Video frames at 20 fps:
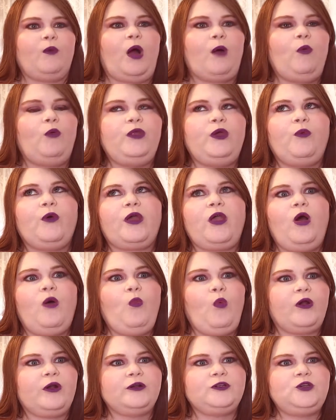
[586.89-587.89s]
only working on
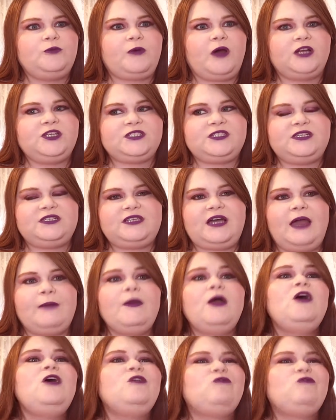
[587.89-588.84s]
1 or 2 projects at a time.